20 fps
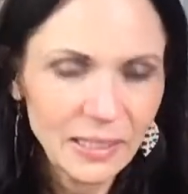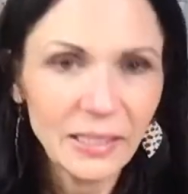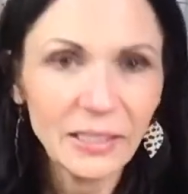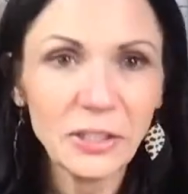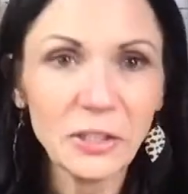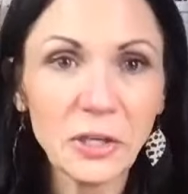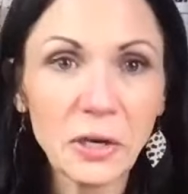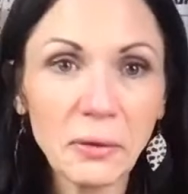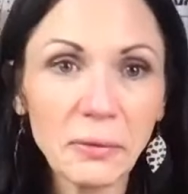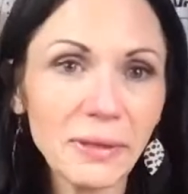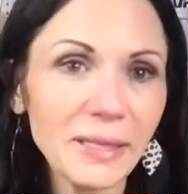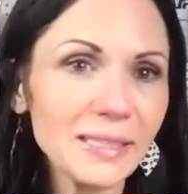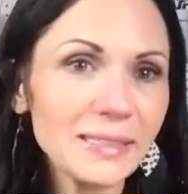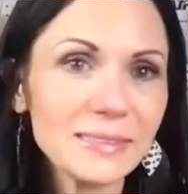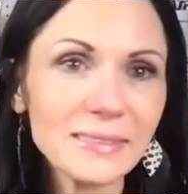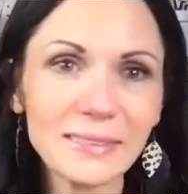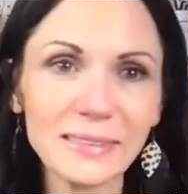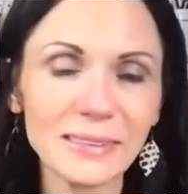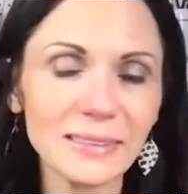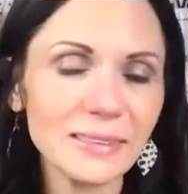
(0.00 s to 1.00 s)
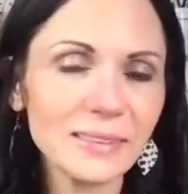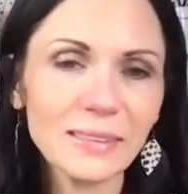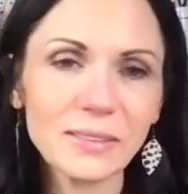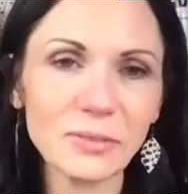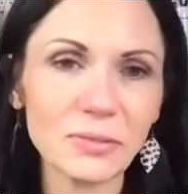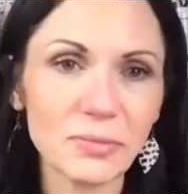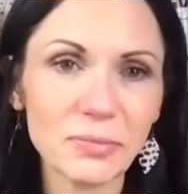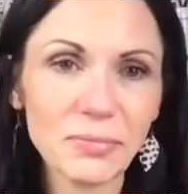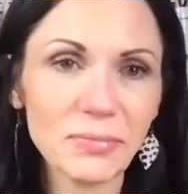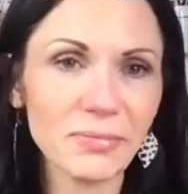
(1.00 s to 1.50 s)
You know, it's
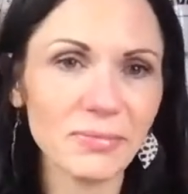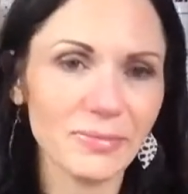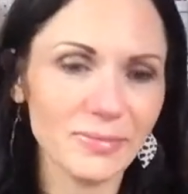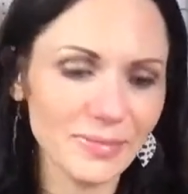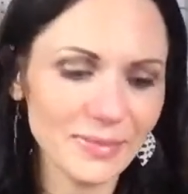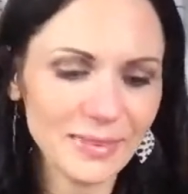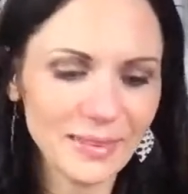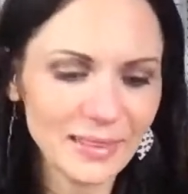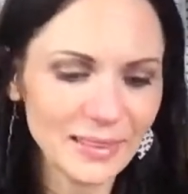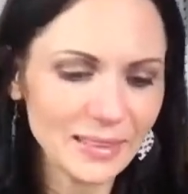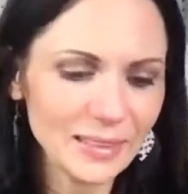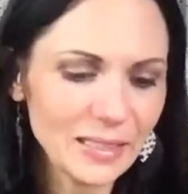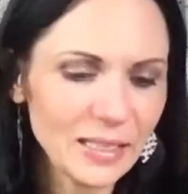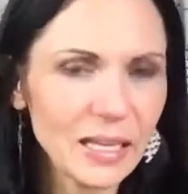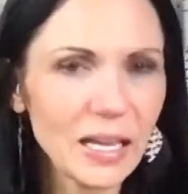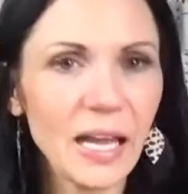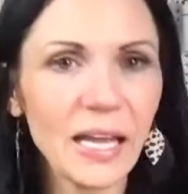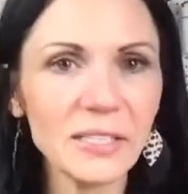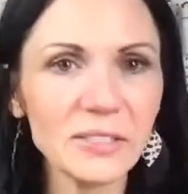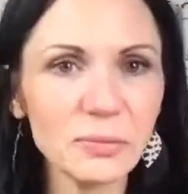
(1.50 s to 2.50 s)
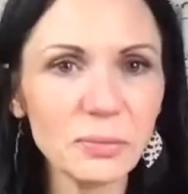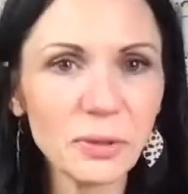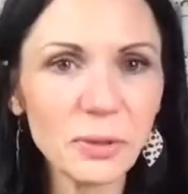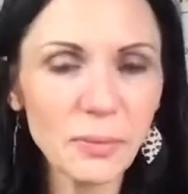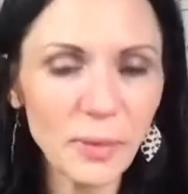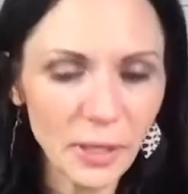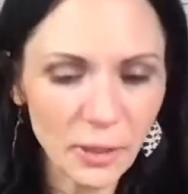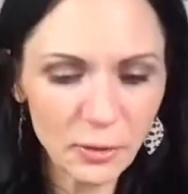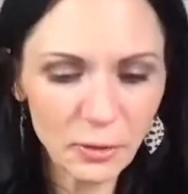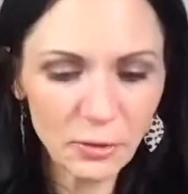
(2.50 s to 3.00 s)
I one of
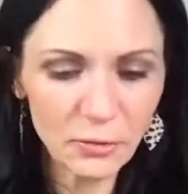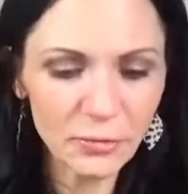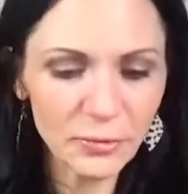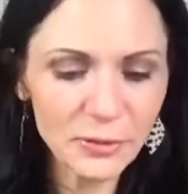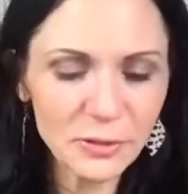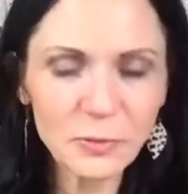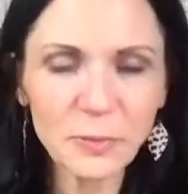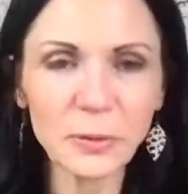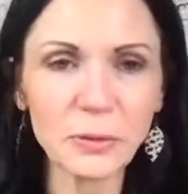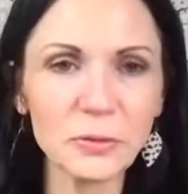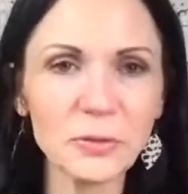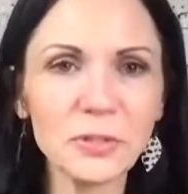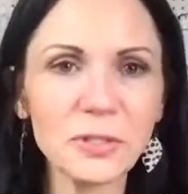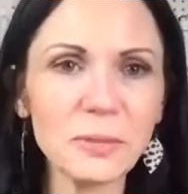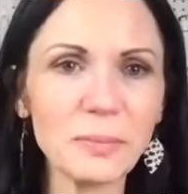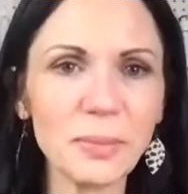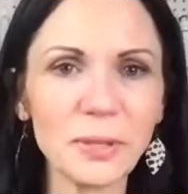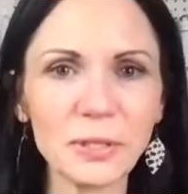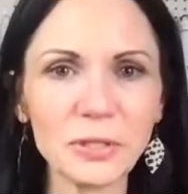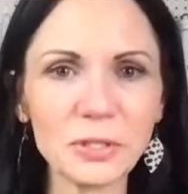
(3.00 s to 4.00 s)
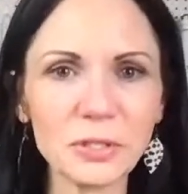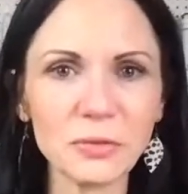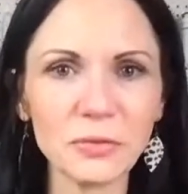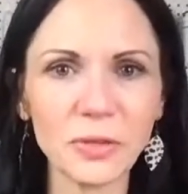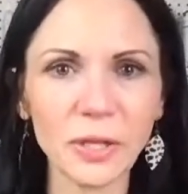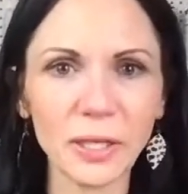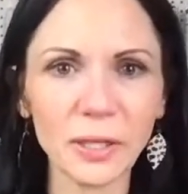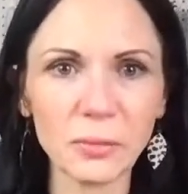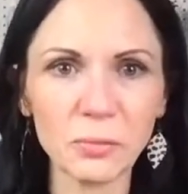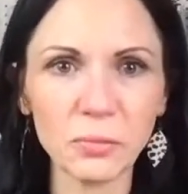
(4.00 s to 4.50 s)
my girlfriends posted a bunch of
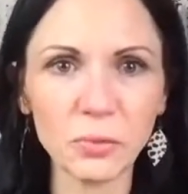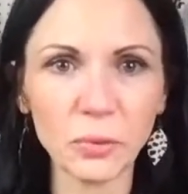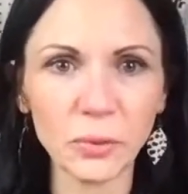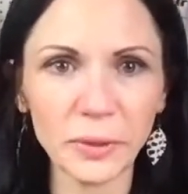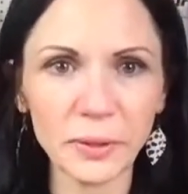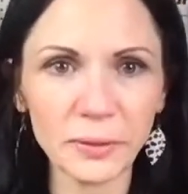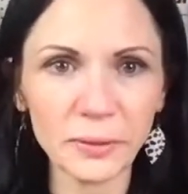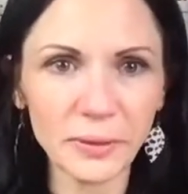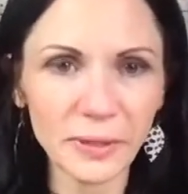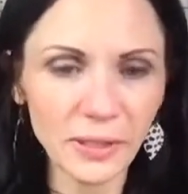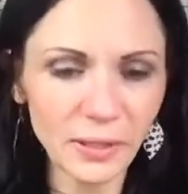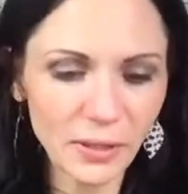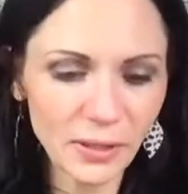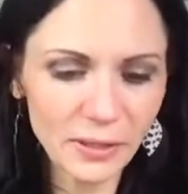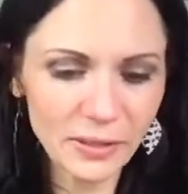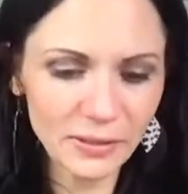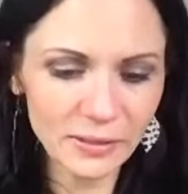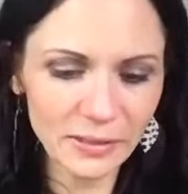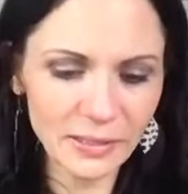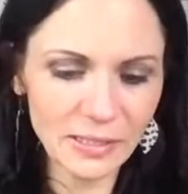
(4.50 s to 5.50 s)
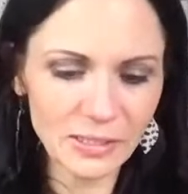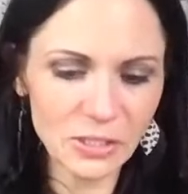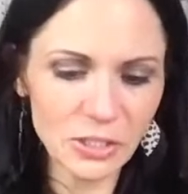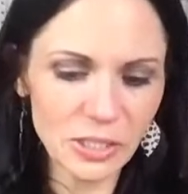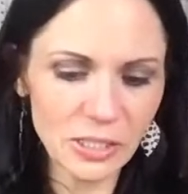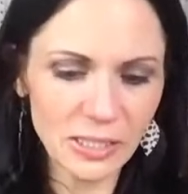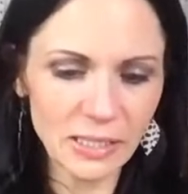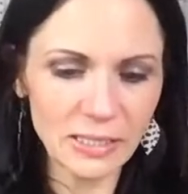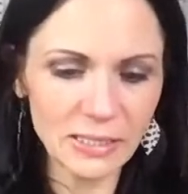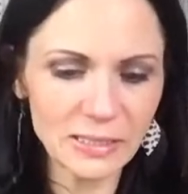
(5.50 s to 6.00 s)
like embroidery art that
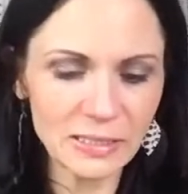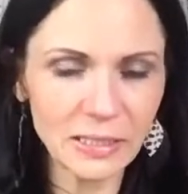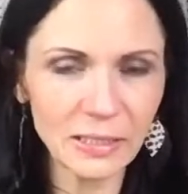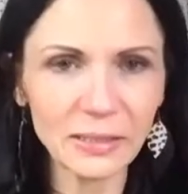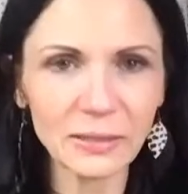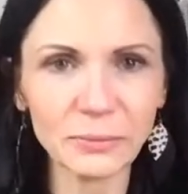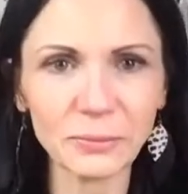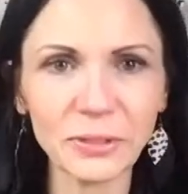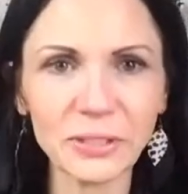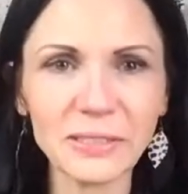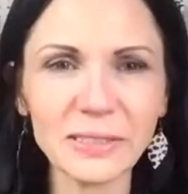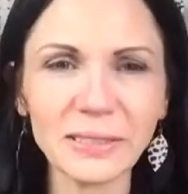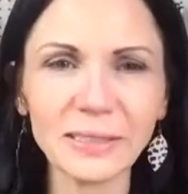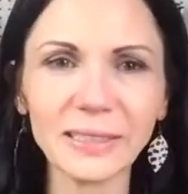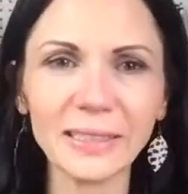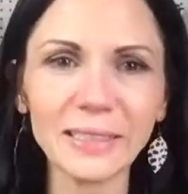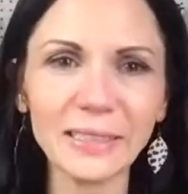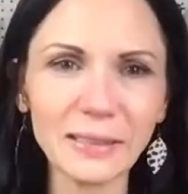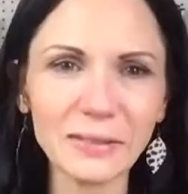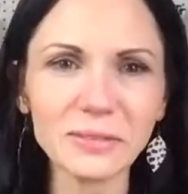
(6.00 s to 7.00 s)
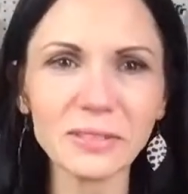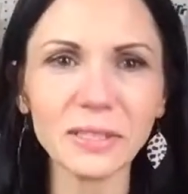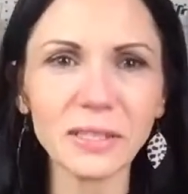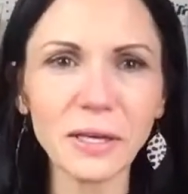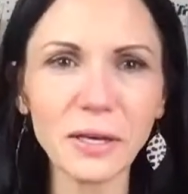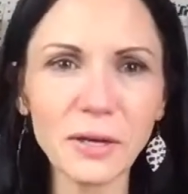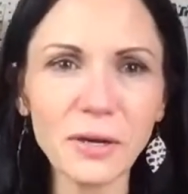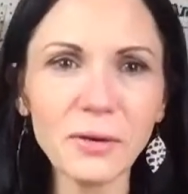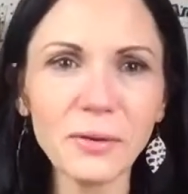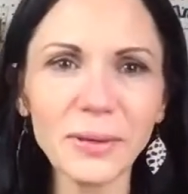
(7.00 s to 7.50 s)
she had done recently, and I was like,
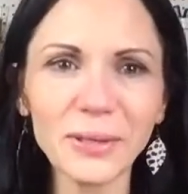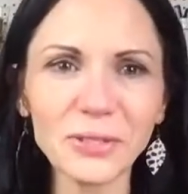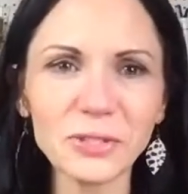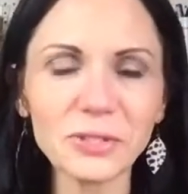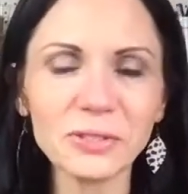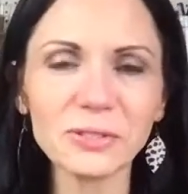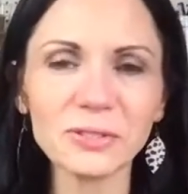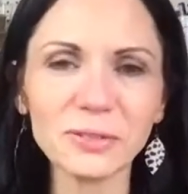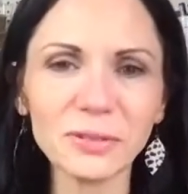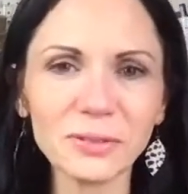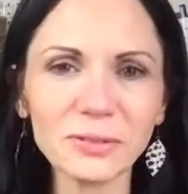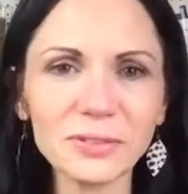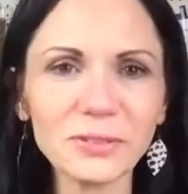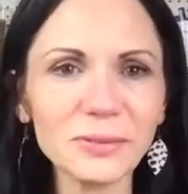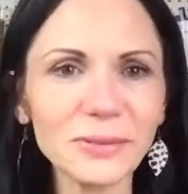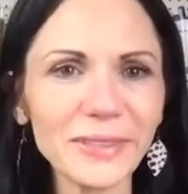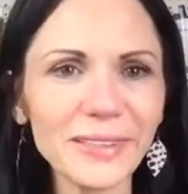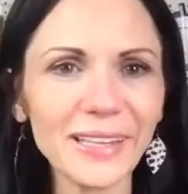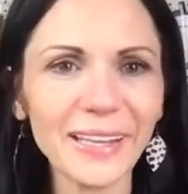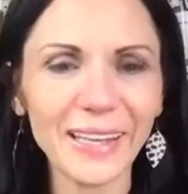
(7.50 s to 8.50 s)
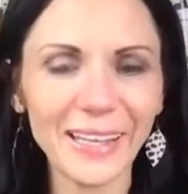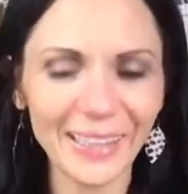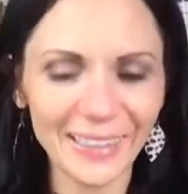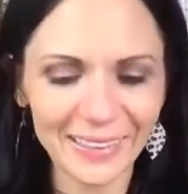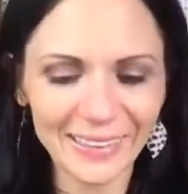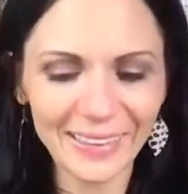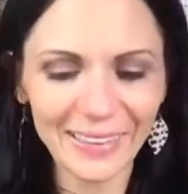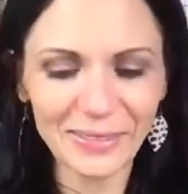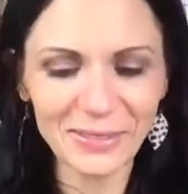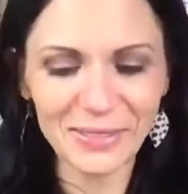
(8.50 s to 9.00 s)
oh, I should start doing that.
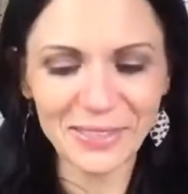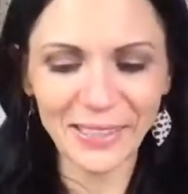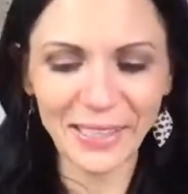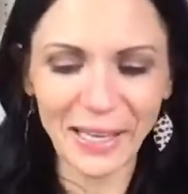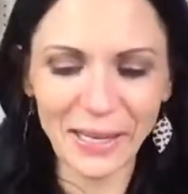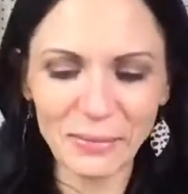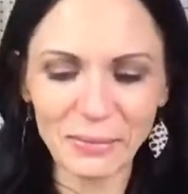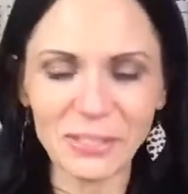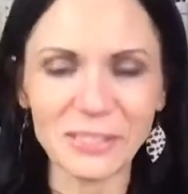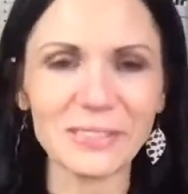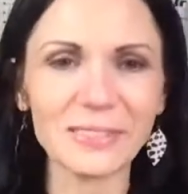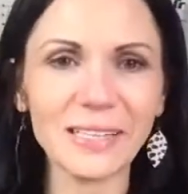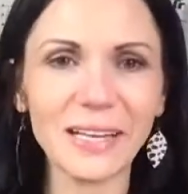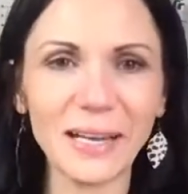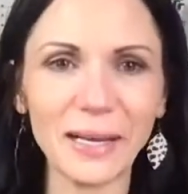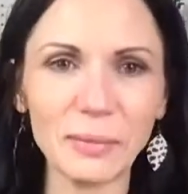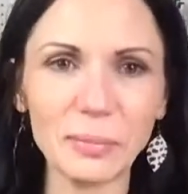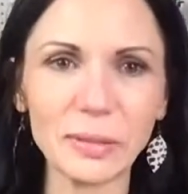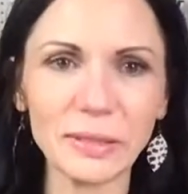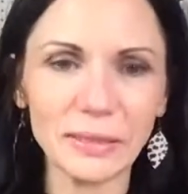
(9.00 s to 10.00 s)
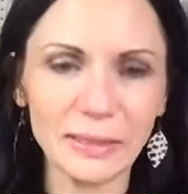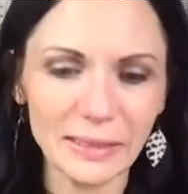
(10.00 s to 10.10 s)
And I was like, Amy, stop,